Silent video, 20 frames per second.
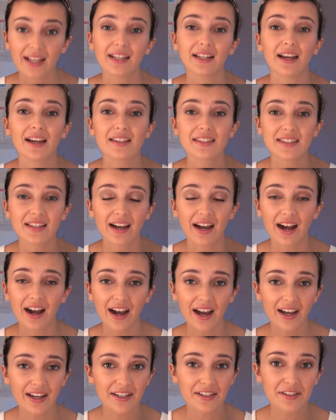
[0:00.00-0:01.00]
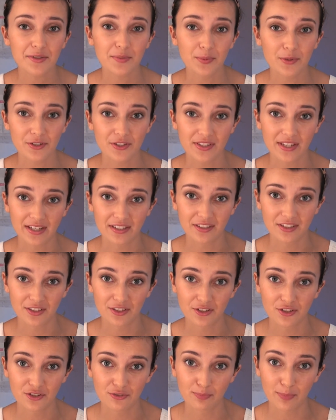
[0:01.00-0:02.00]
It has the highest
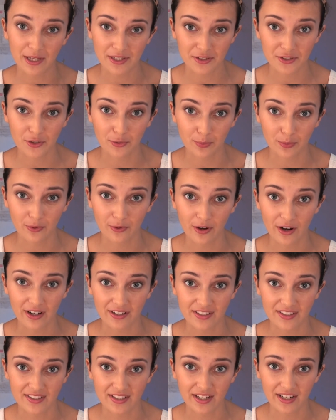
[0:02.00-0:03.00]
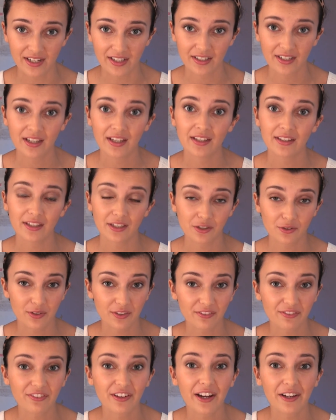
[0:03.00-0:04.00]
percentage of benzoyl peroxide that you
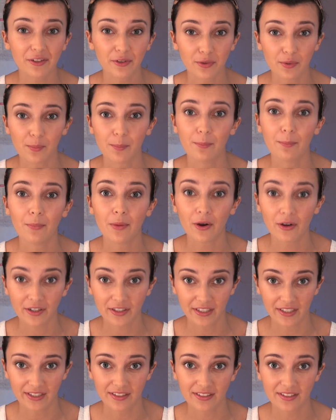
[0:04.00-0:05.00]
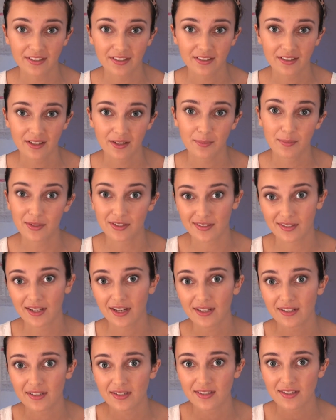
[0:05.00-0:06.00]
can find on the market,
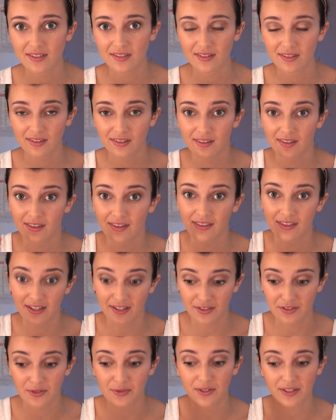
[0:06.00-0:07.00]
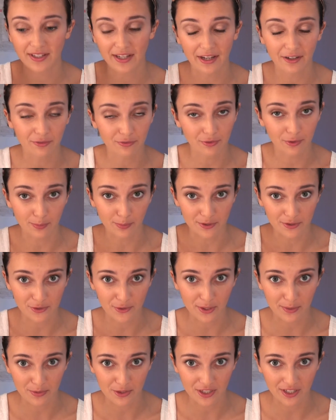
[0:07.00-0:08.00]
besides things you can get for
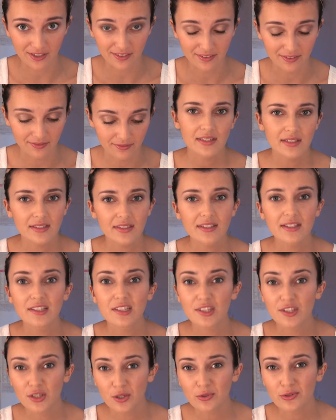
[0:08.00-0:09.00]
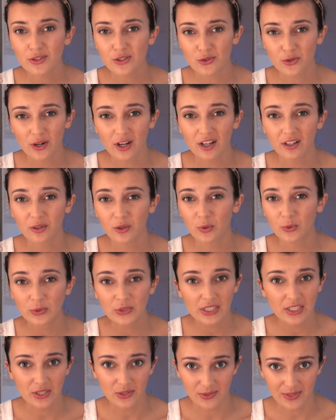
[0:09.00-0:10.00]
prescription. Since it's so strong,
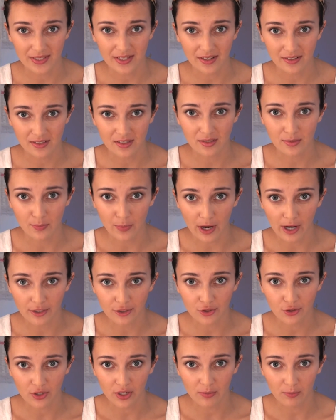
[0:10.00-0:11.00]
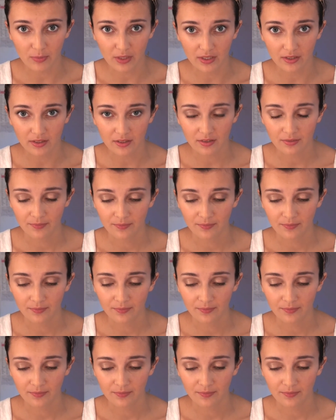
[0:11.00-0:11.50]
only use it as a spot treatment.